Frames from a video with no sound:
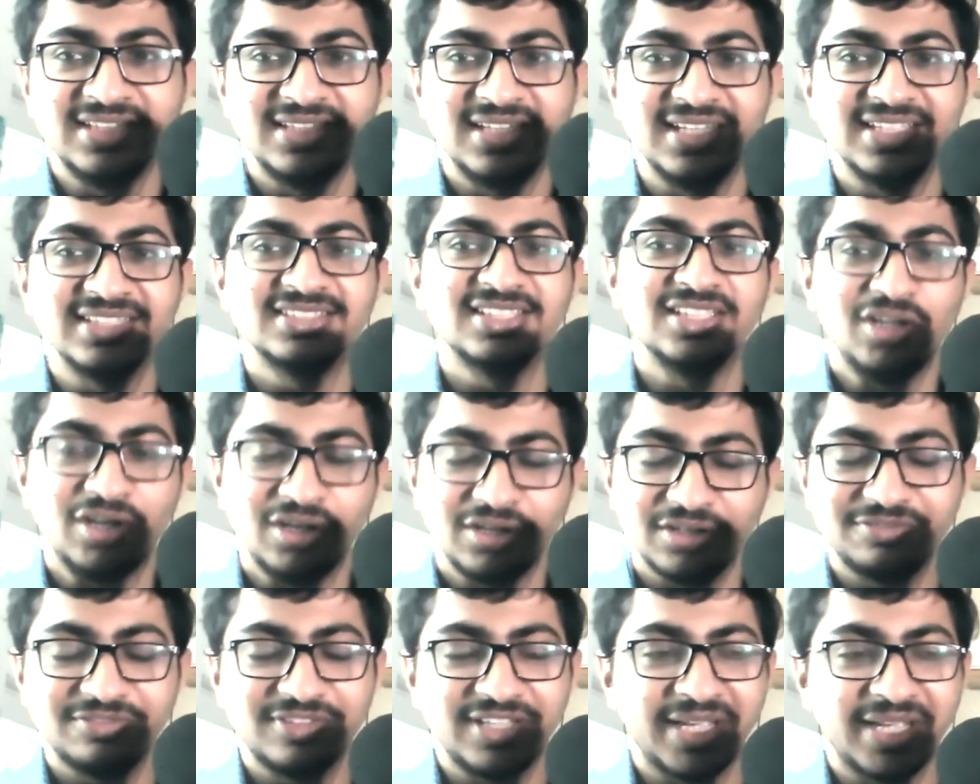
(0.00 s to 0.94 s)
it takes a
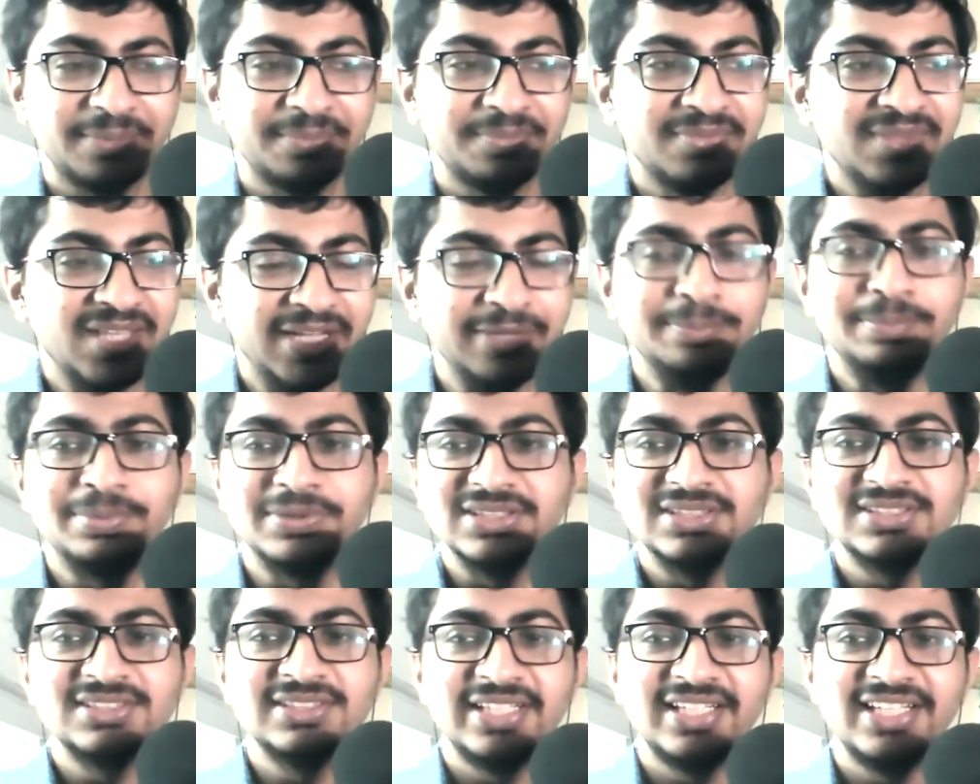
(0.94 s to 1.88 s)
lot of time. And
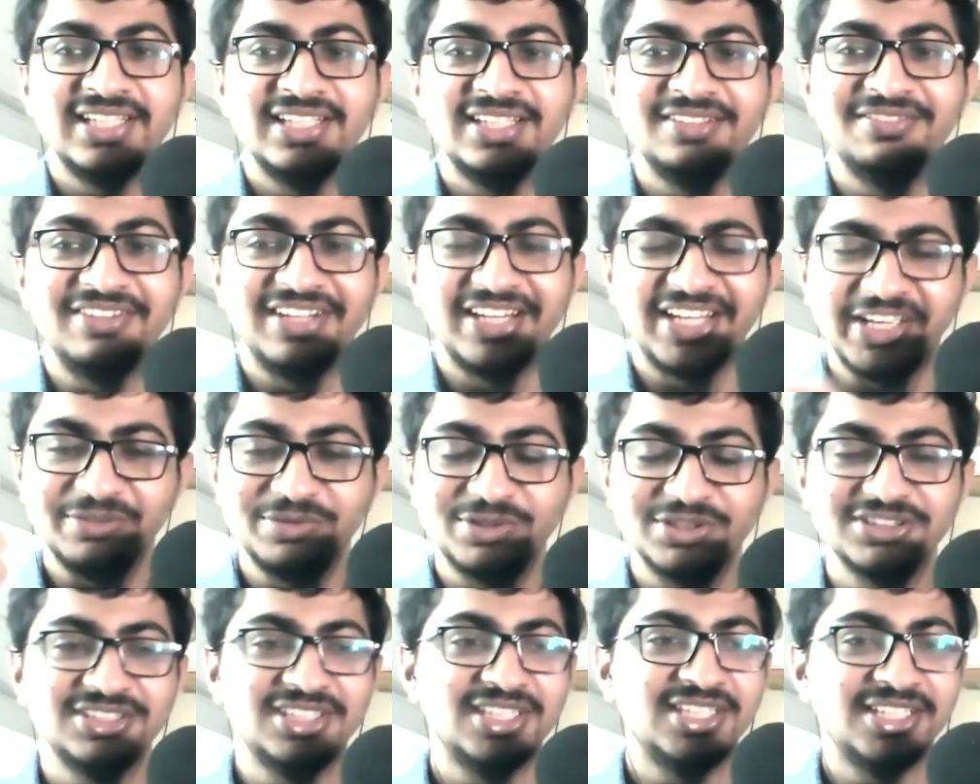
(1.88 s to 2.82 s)
personally, when I
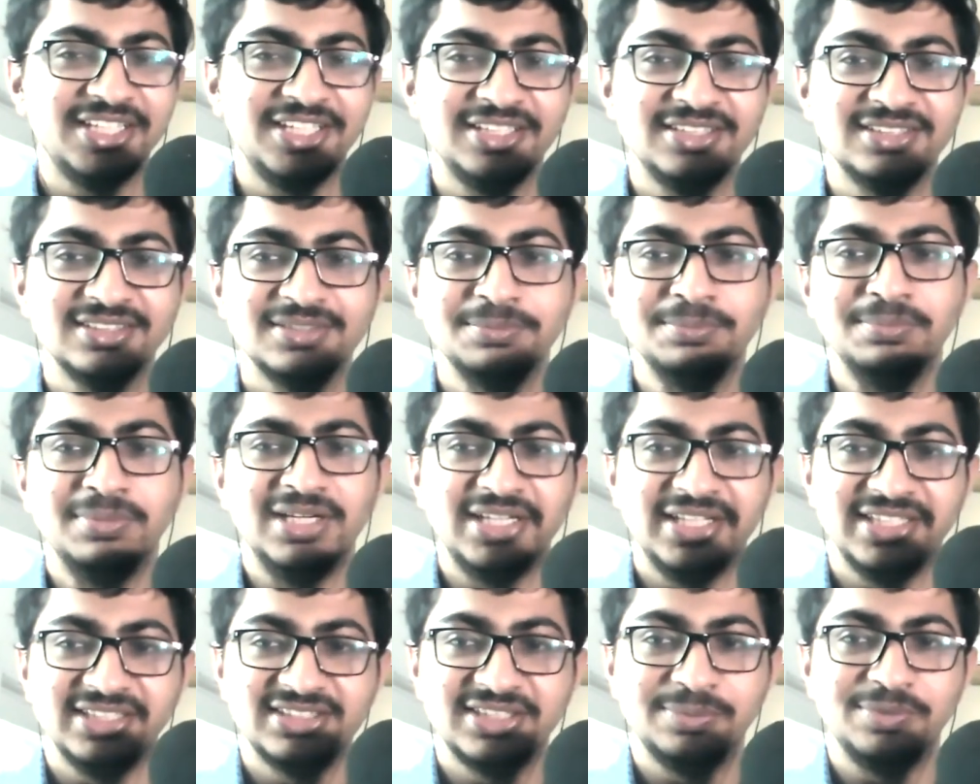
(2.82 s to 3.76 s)
was running
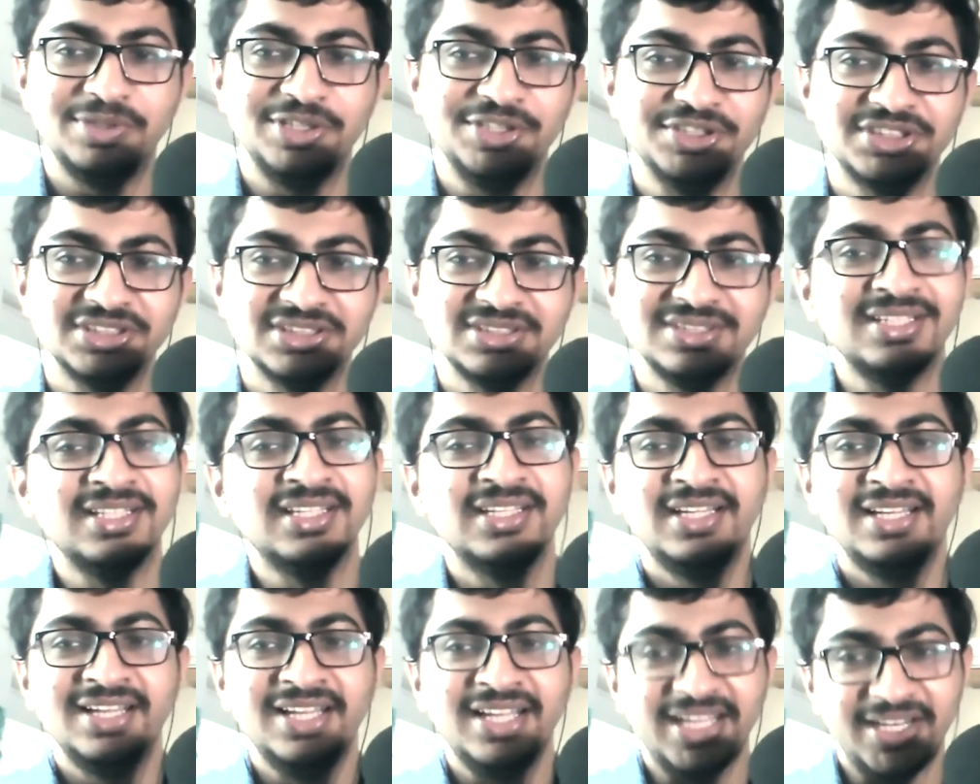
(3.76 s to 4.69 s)
building simulation,
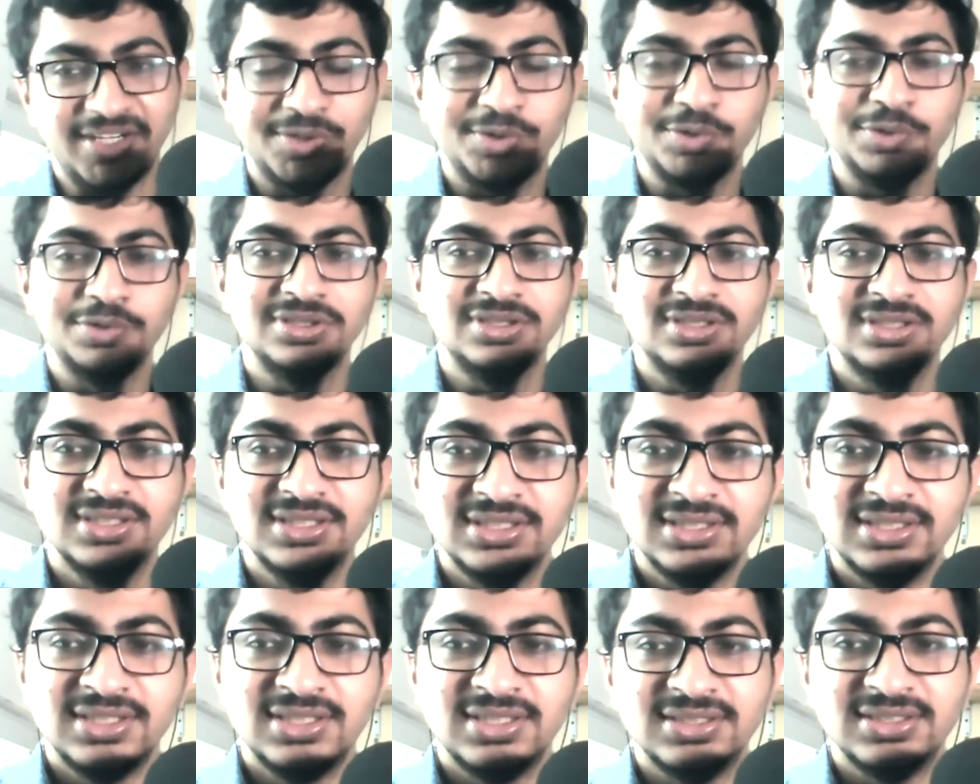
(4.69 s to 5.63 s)
it took
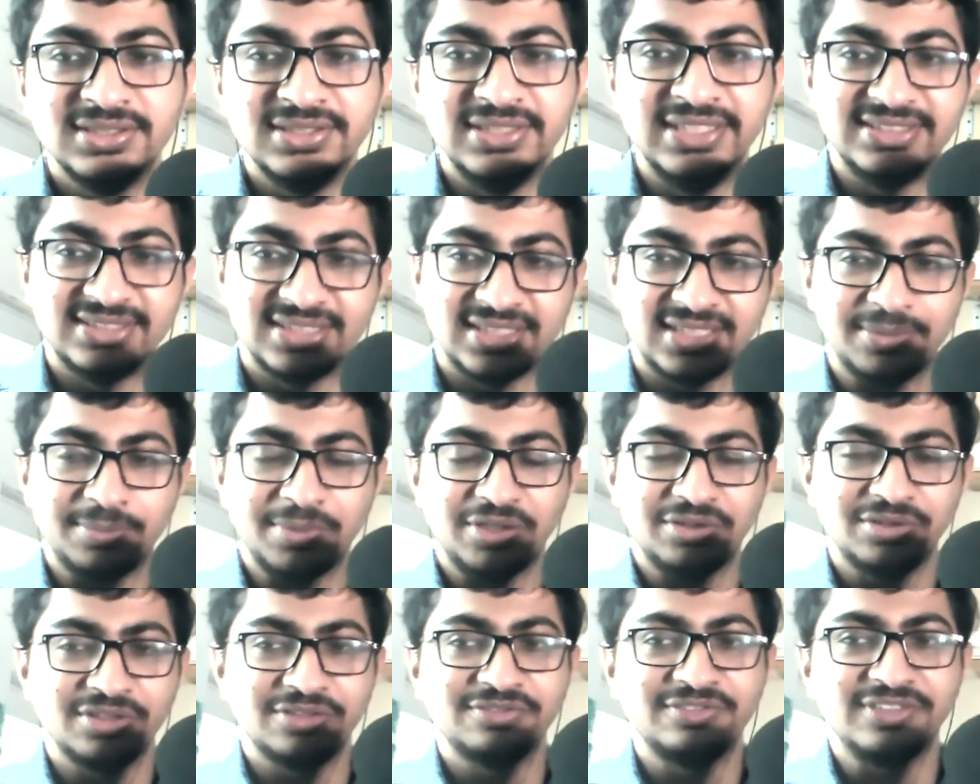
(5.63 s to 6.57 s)
decent
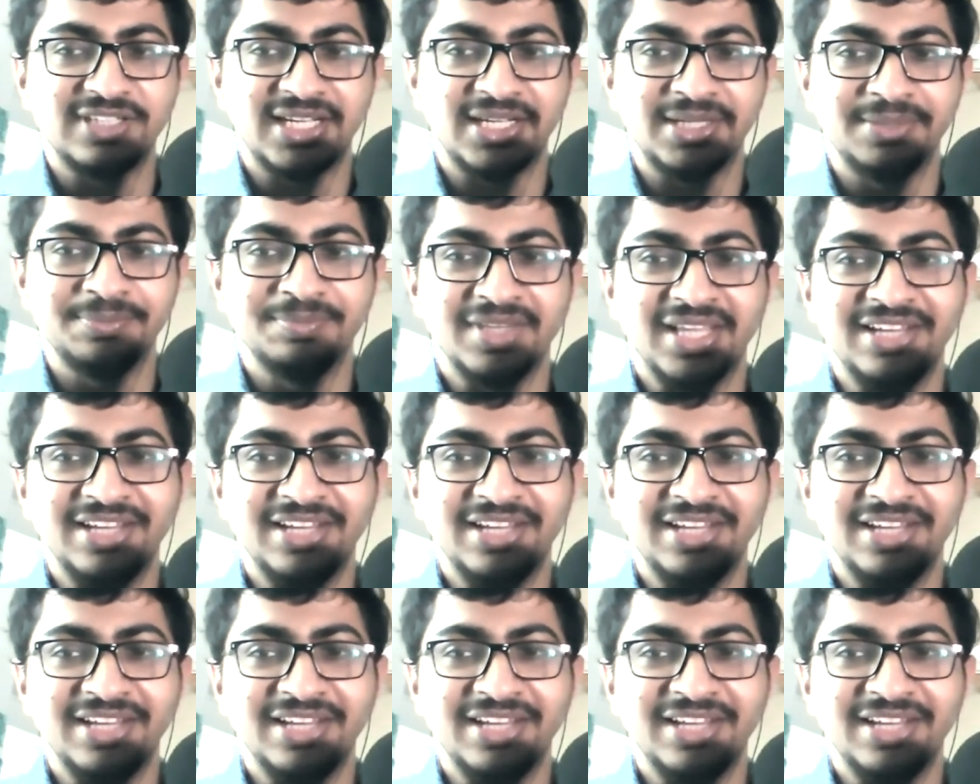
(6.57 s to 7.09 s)
amount of time.